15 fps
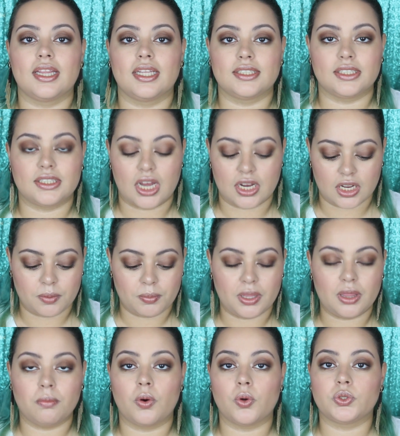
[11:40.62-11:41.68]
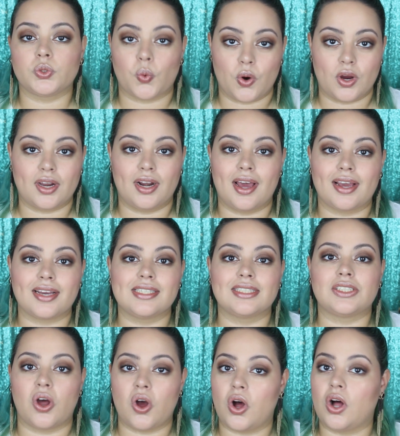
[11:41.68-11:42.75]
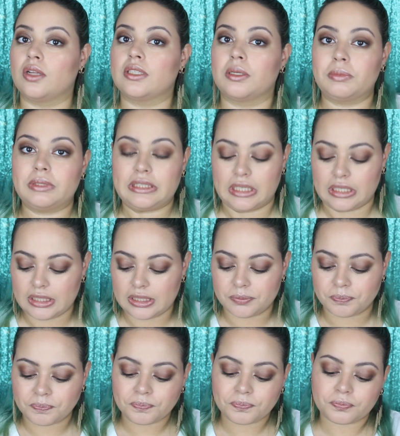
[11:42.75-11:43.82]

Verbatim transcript: This is not going to be the most organized haul, let me tell you.